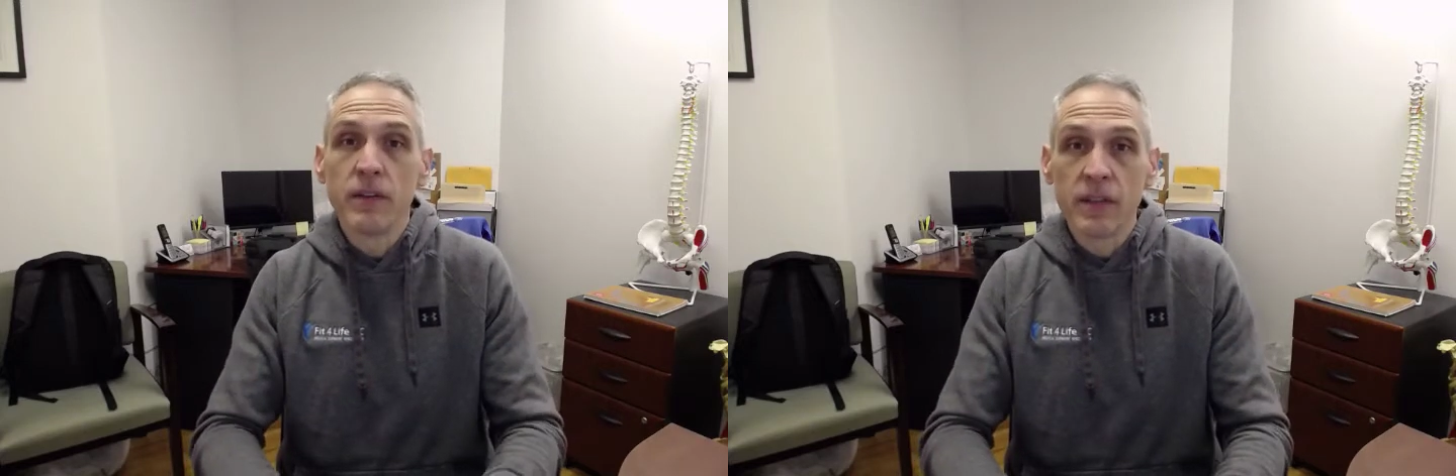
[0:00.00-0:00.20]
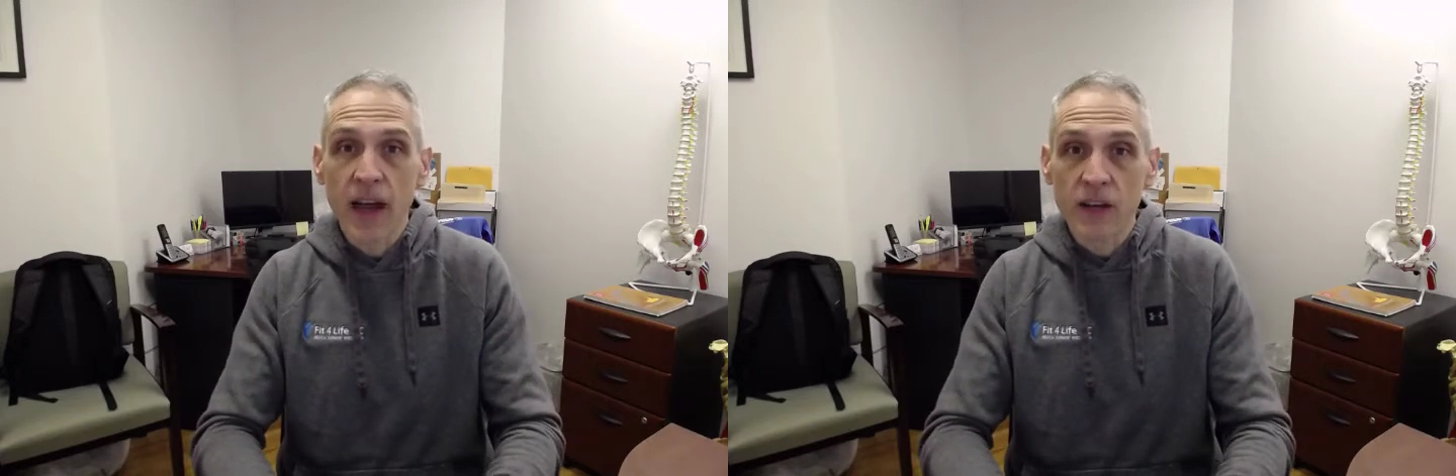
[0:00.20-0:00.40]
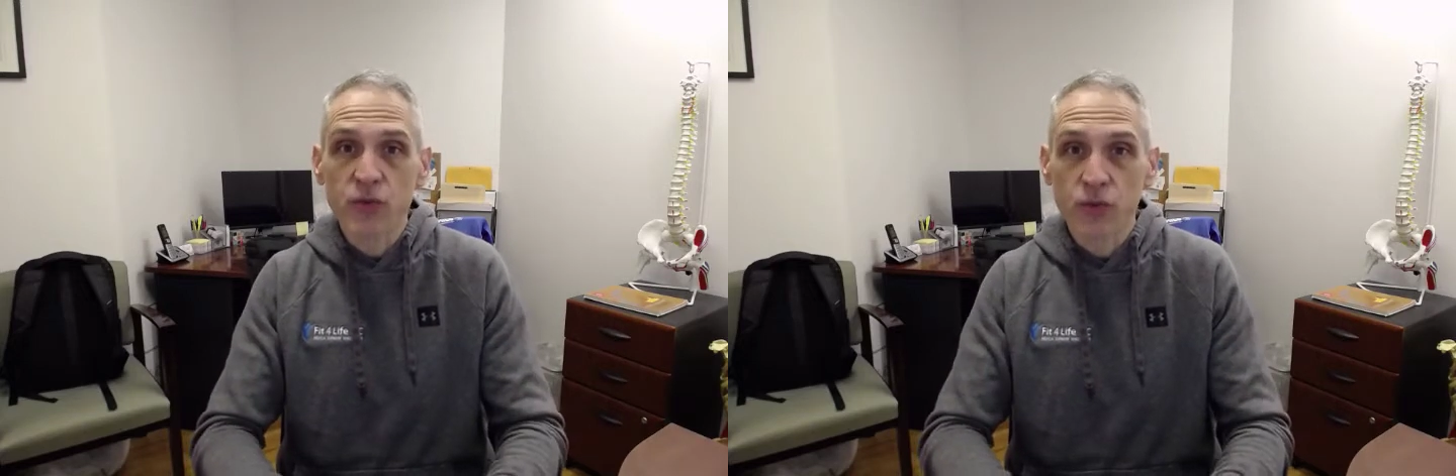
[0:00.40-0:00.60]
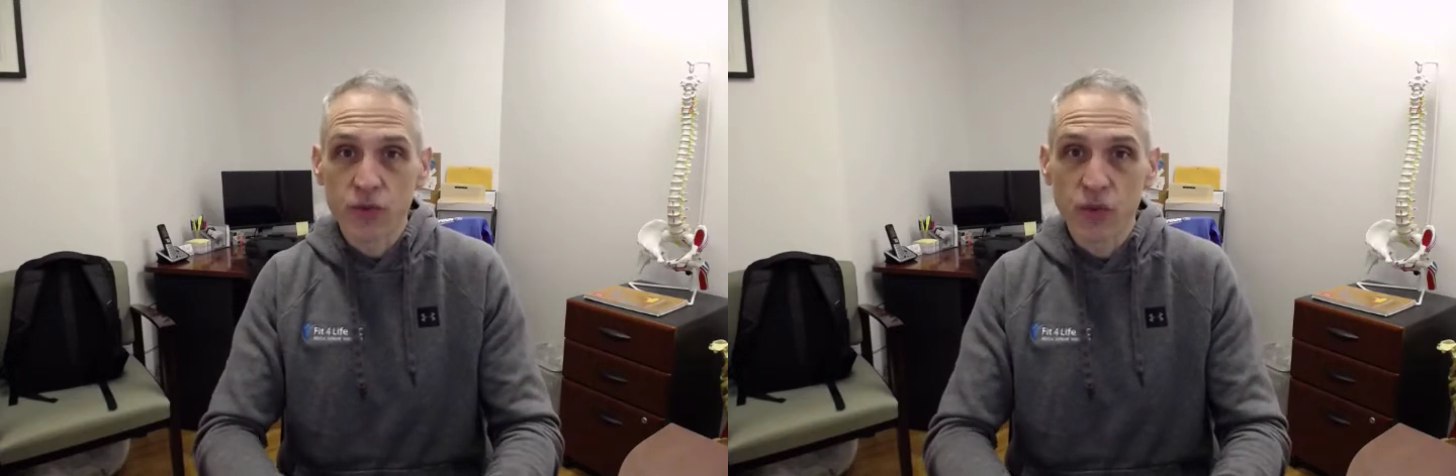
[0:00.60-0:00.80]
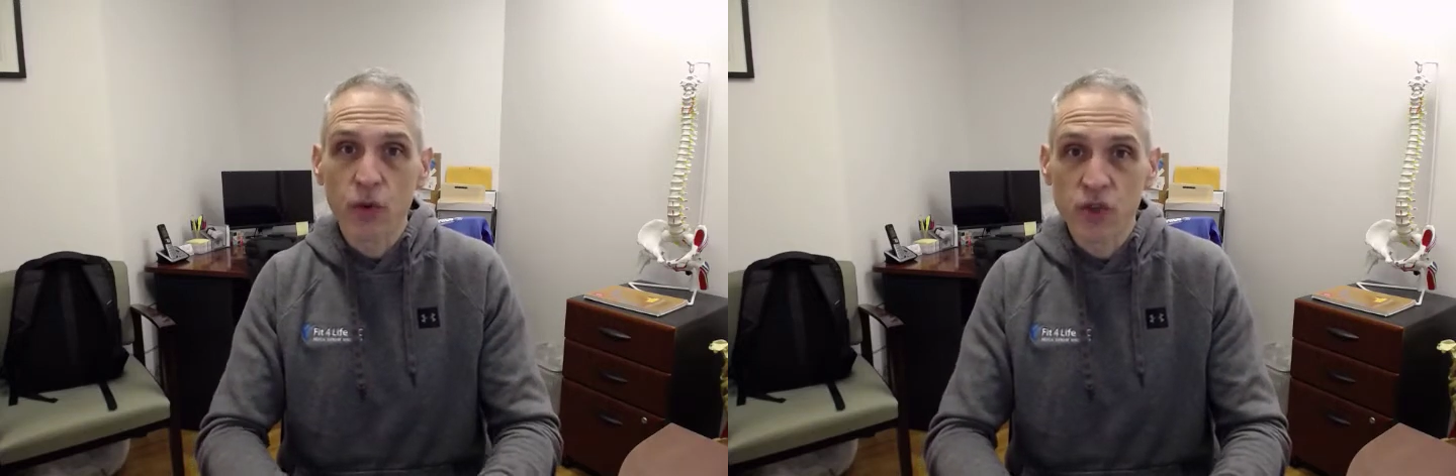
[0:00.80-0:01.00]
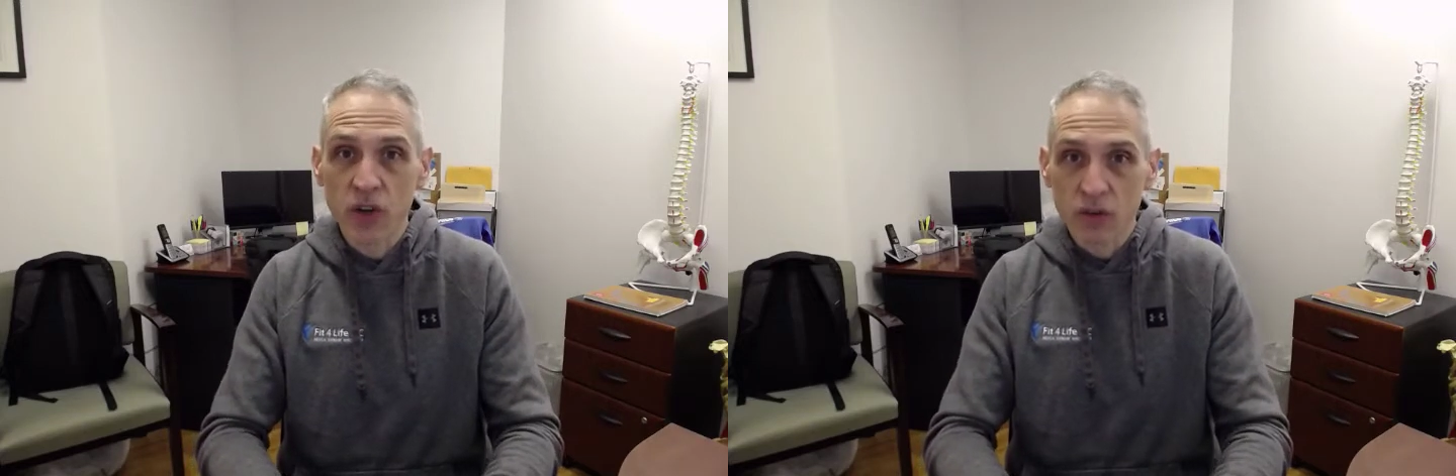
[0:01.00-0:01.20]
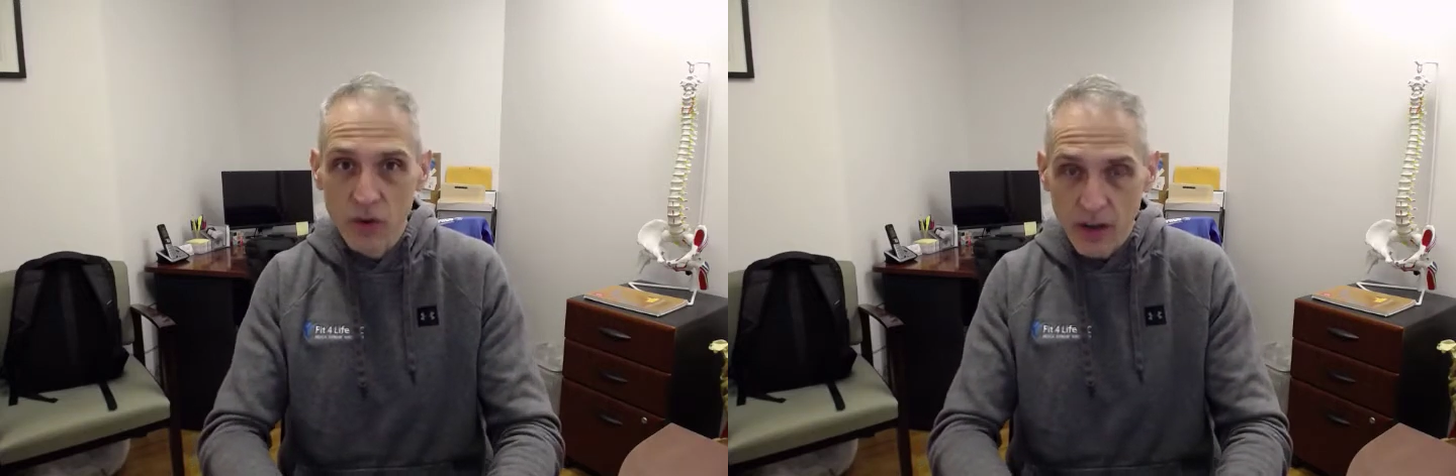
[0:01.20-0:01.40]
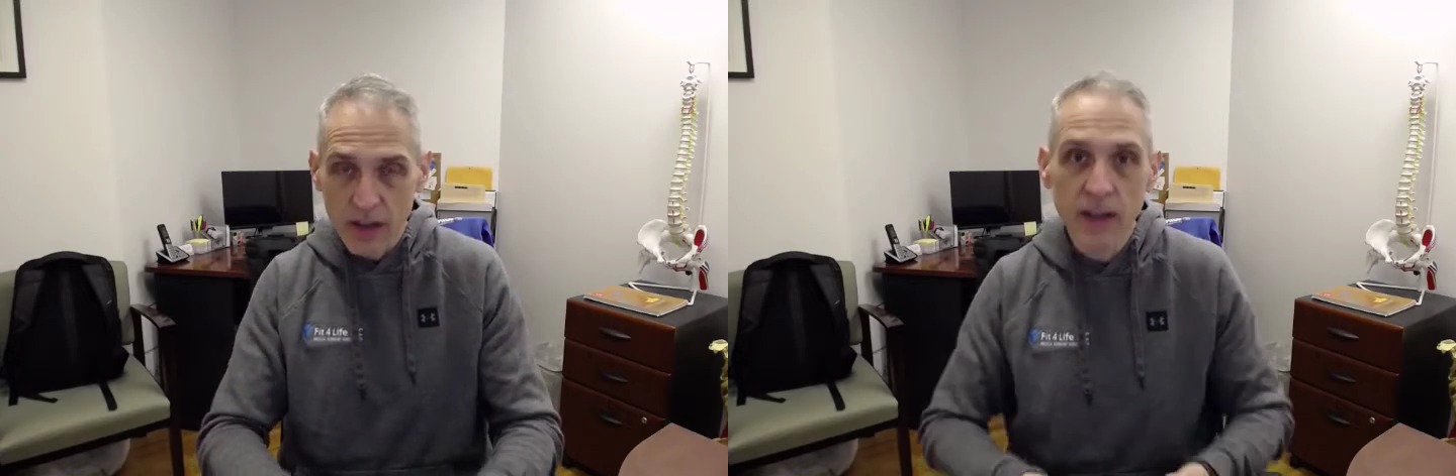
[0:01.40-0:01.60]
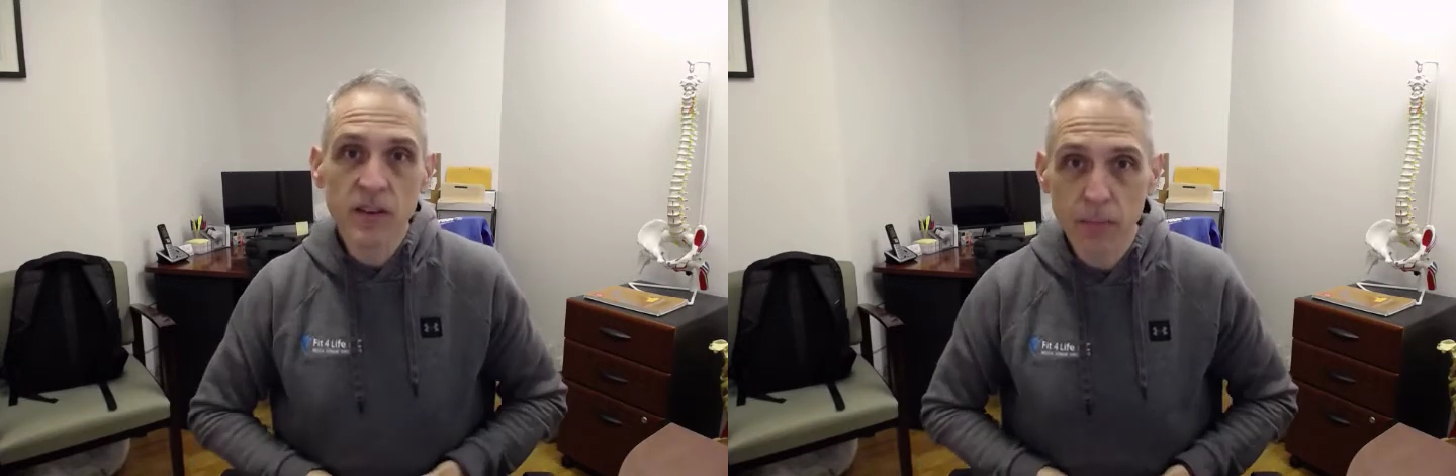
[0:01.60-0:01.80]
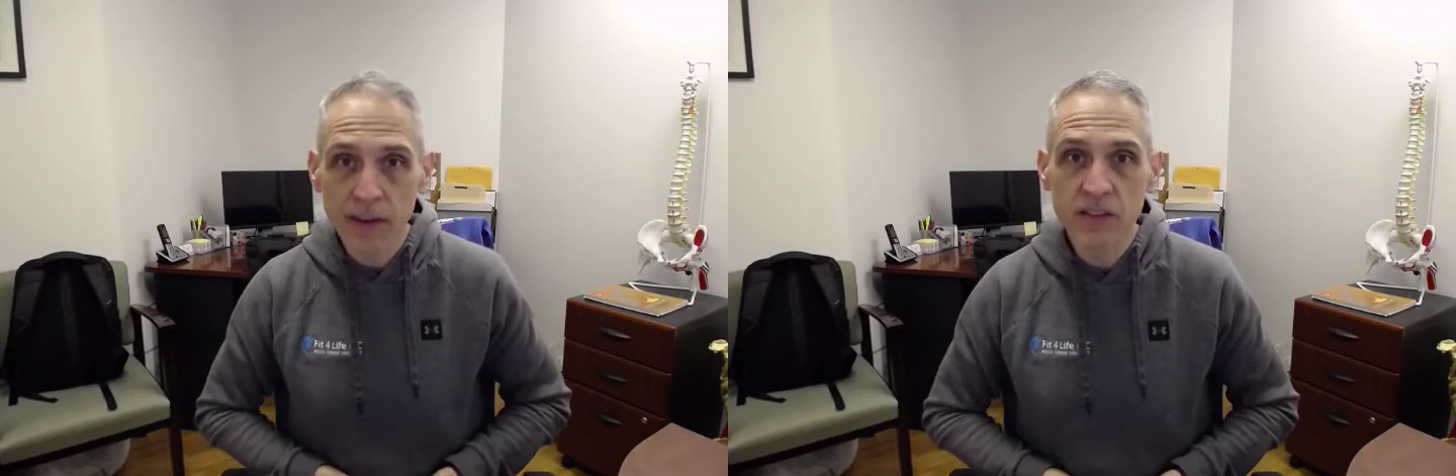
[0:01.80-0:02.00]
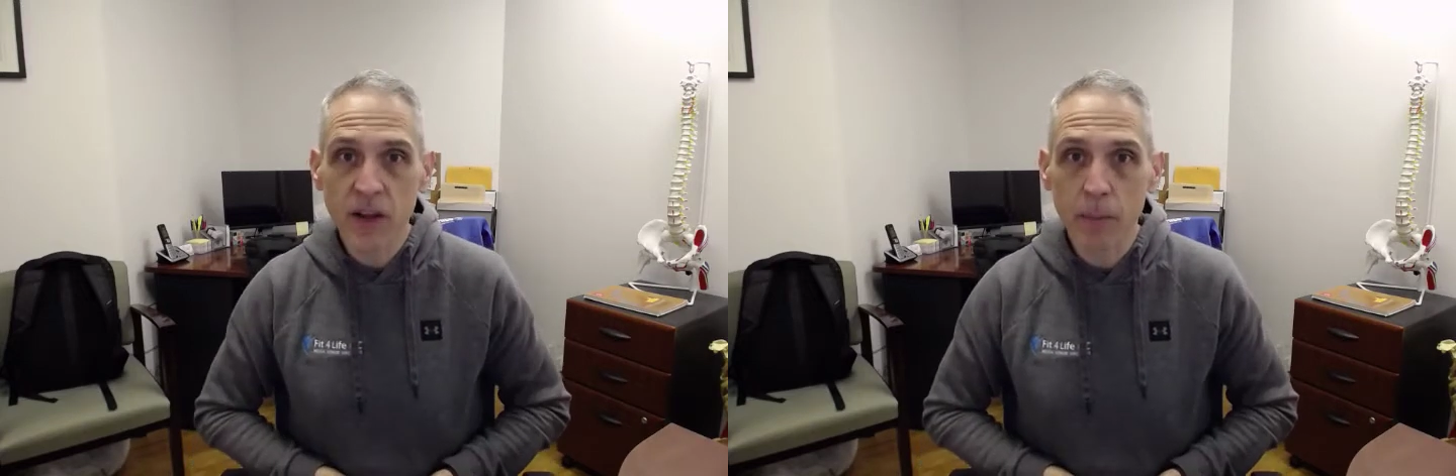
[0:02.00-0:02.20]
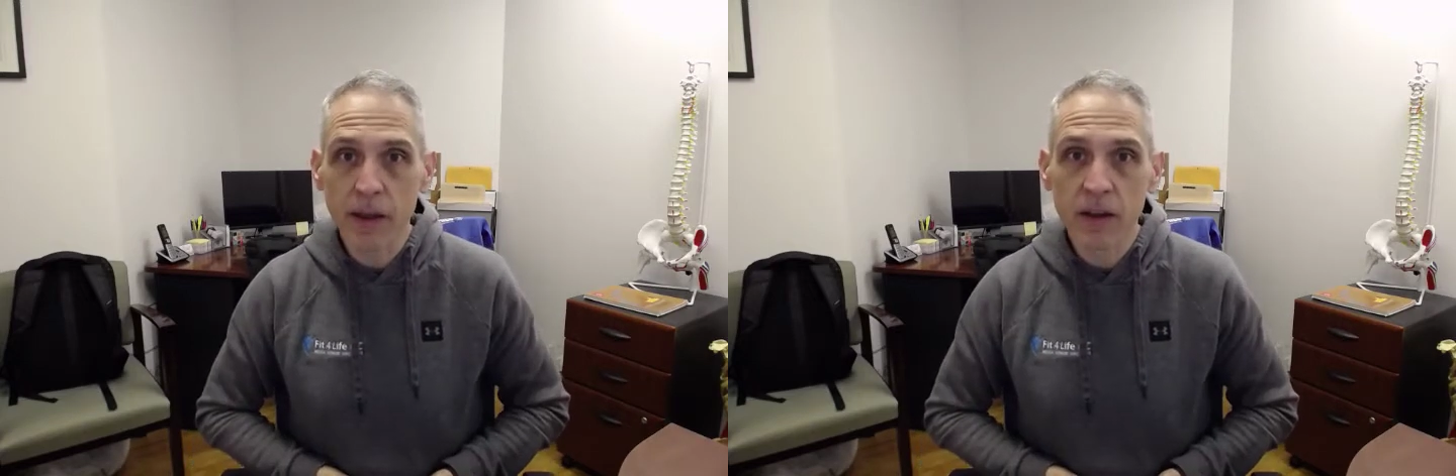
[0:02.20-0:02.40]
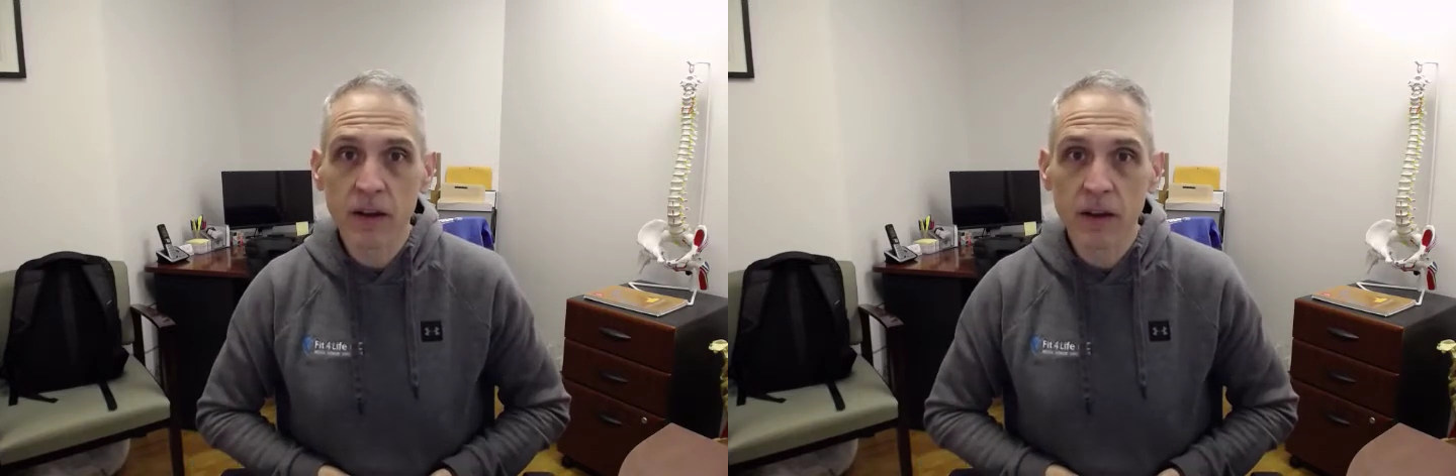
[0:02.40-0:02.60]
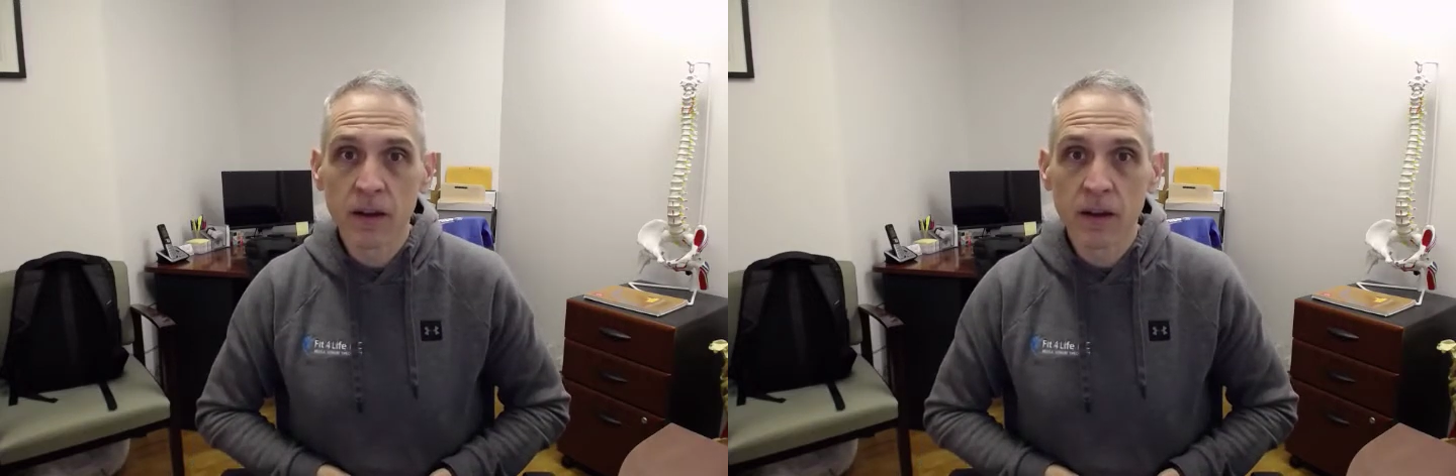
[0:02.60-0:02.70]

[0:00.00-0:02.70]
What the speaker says: the actual snow shovel into my stomach